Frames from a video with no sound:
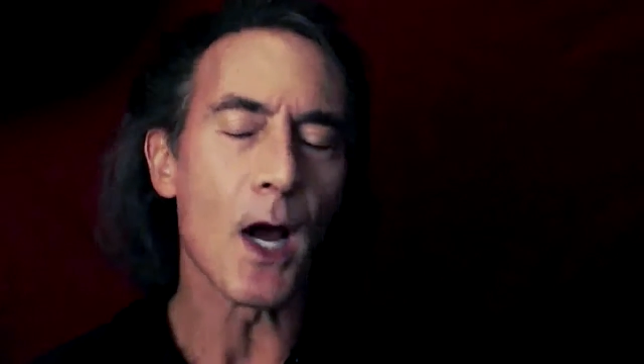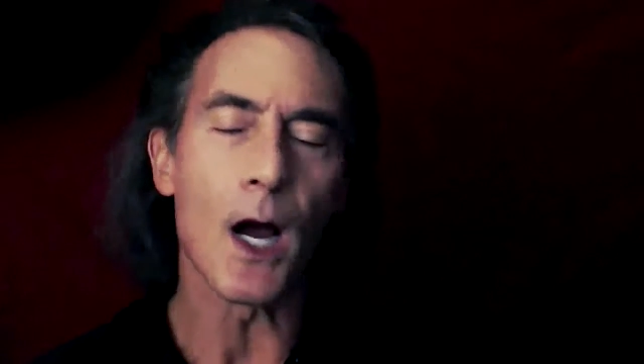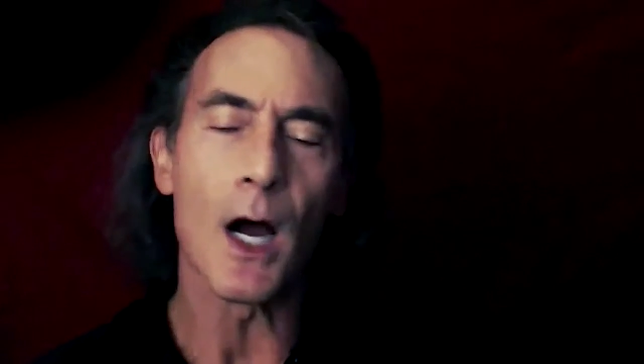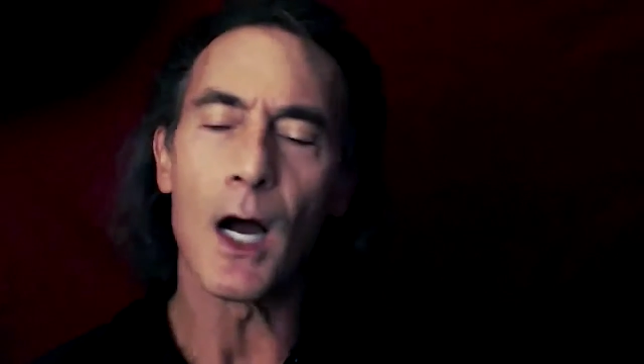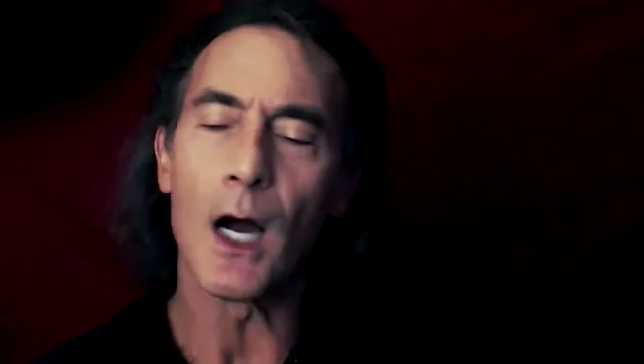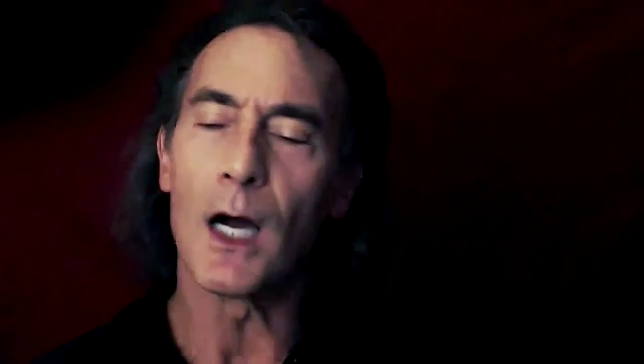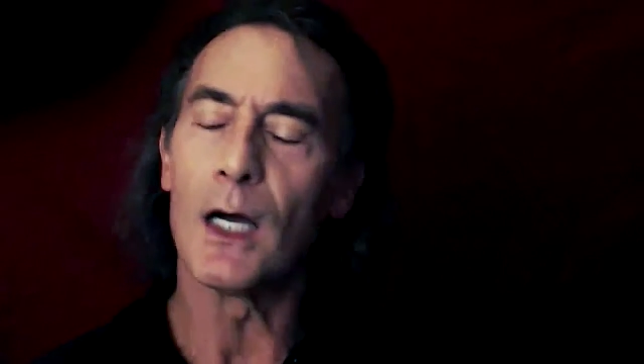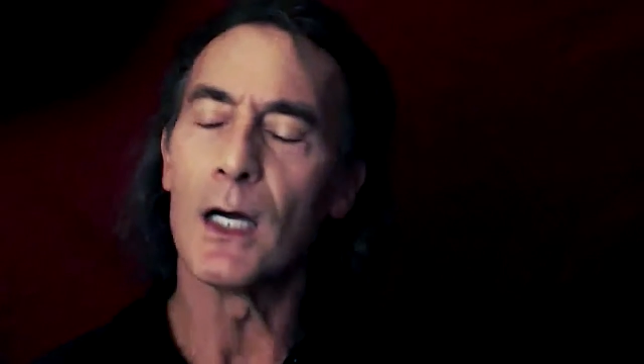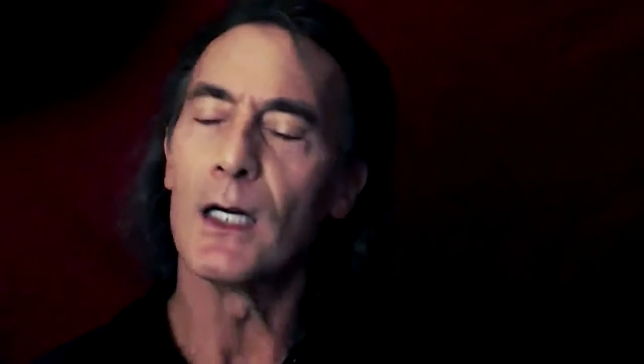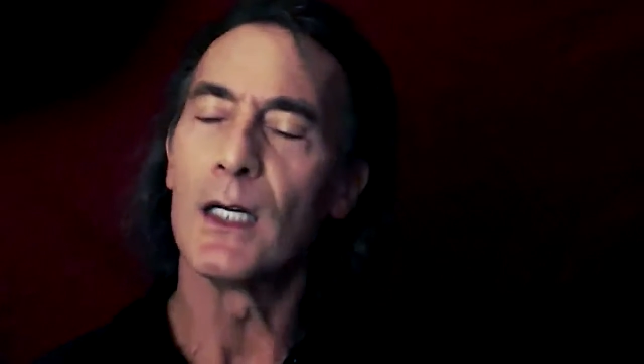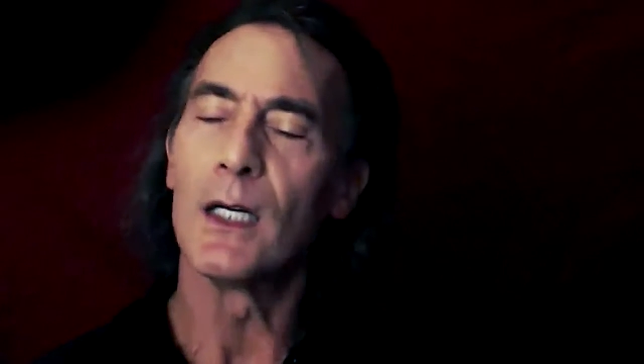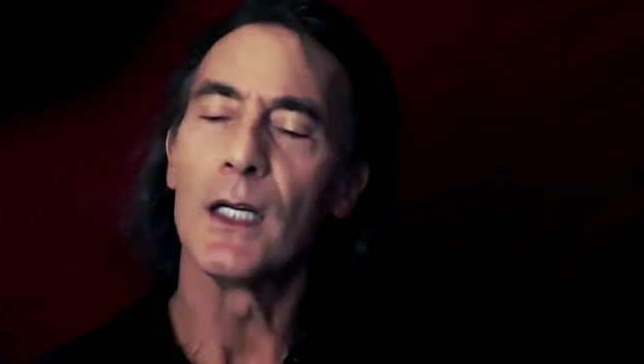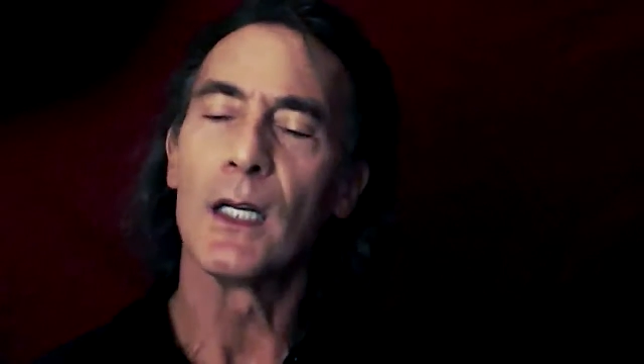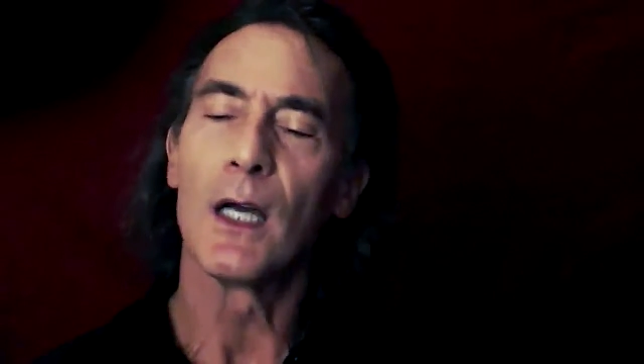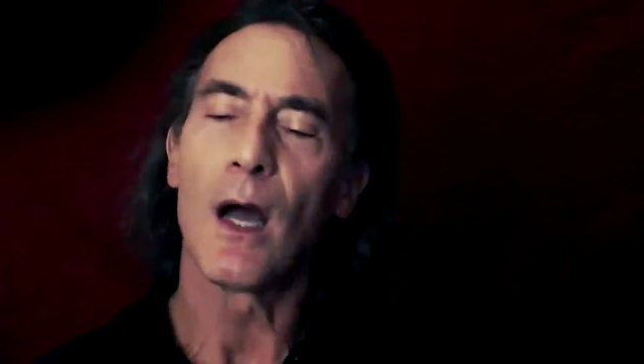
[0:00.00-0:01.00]
I
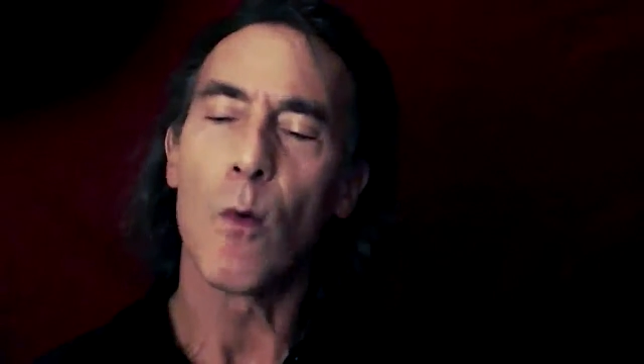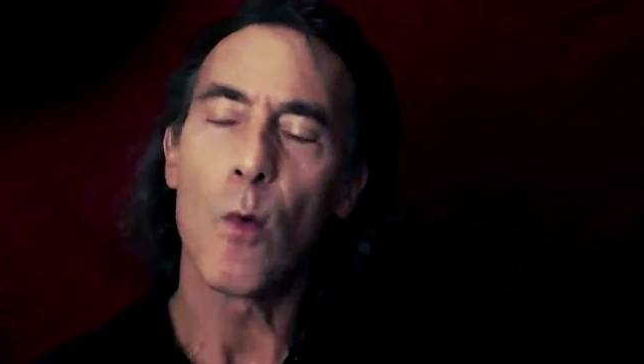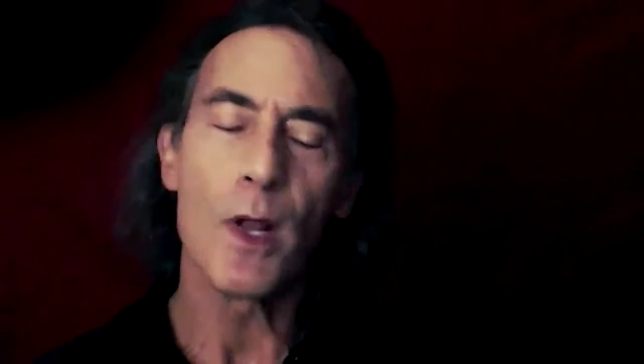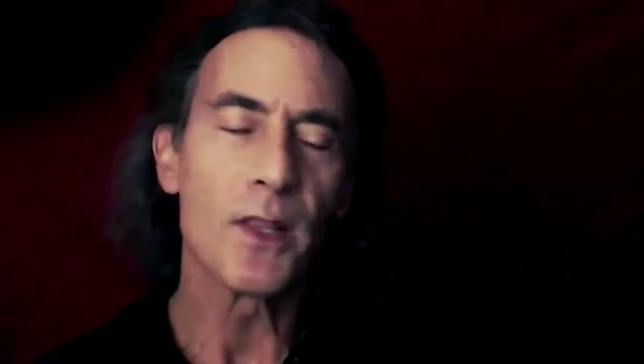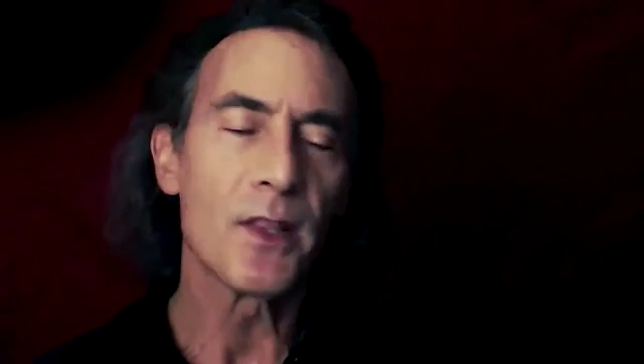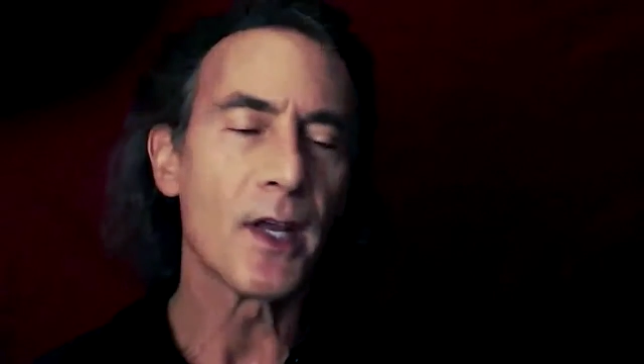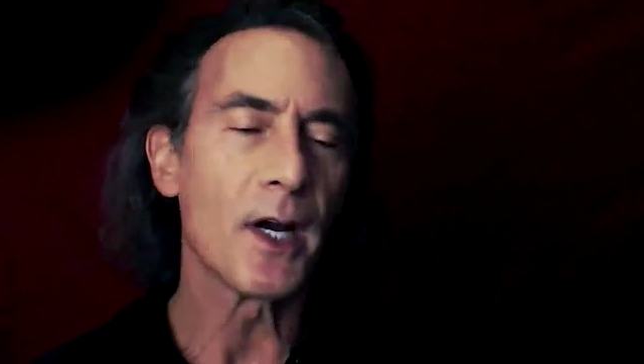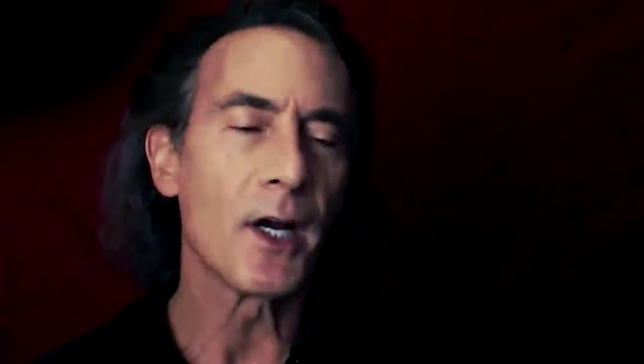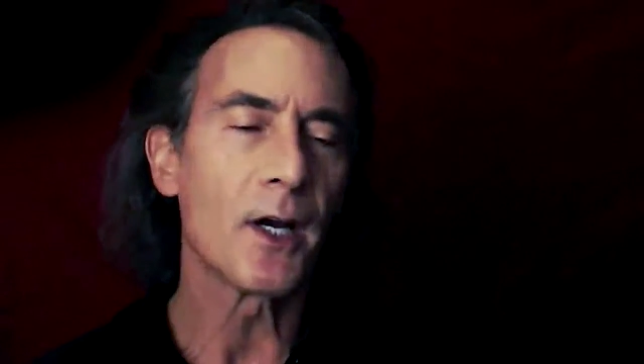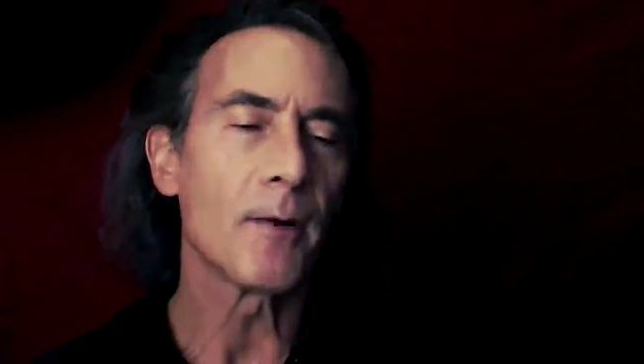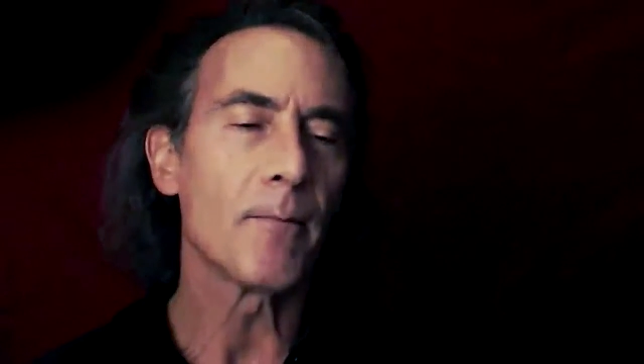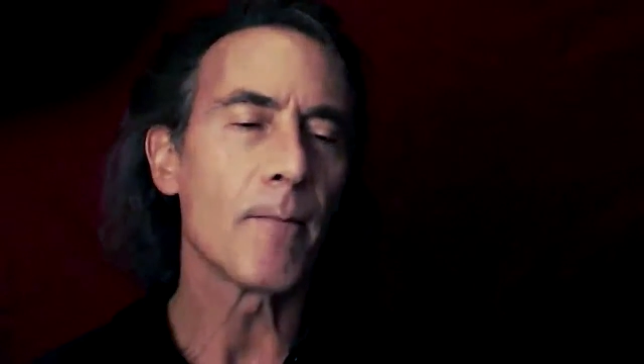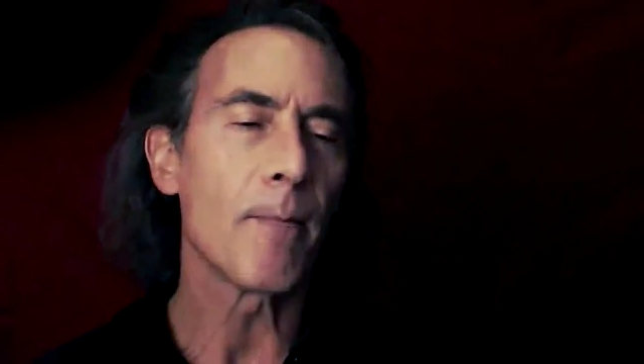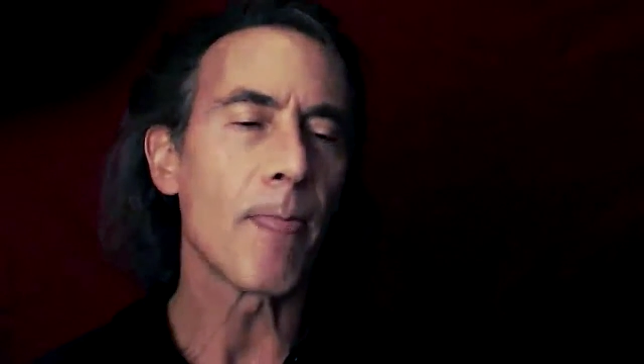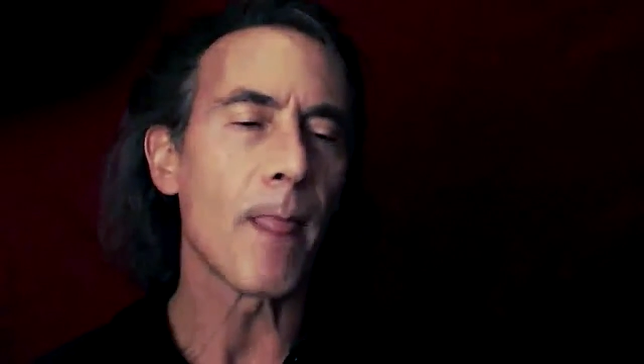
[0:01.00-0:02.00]
went there.